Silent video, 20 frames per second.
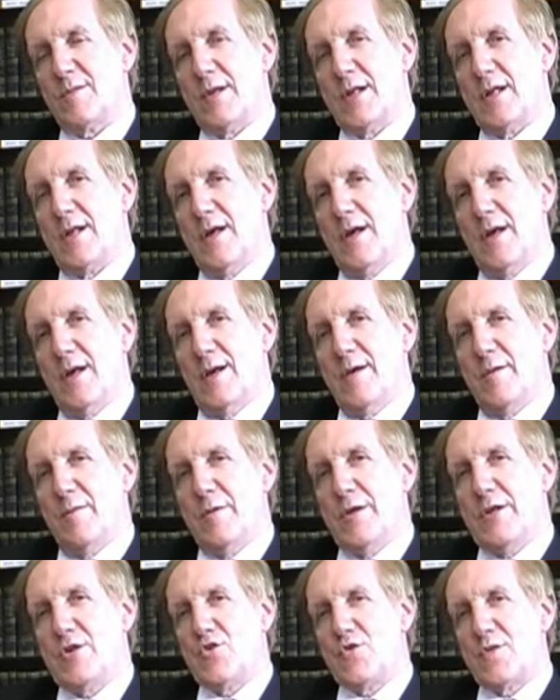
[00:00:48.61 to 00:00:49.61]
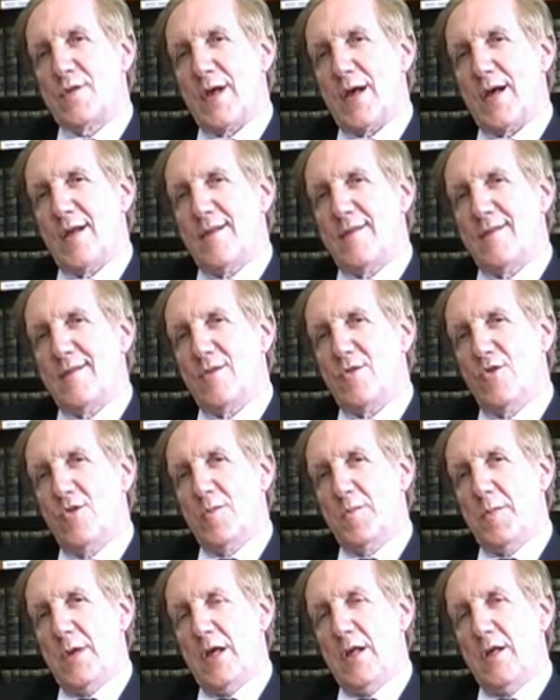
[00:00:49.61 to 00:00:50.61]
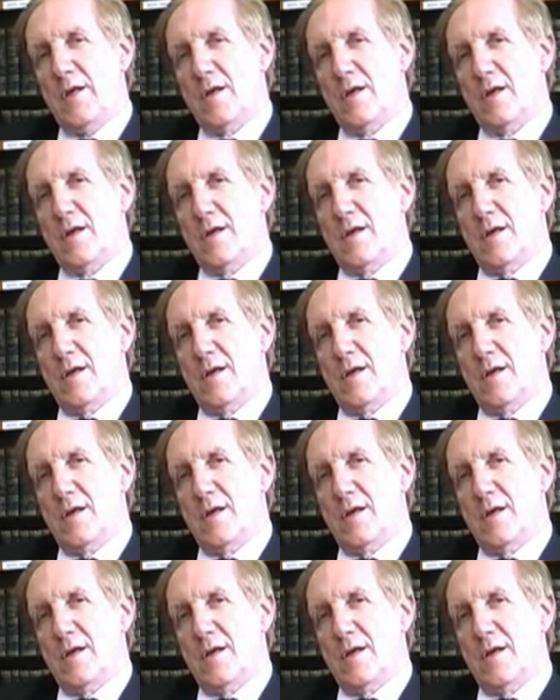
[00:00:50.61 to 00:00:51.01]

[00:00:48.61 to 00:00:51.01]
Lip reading: well, which science do you mean?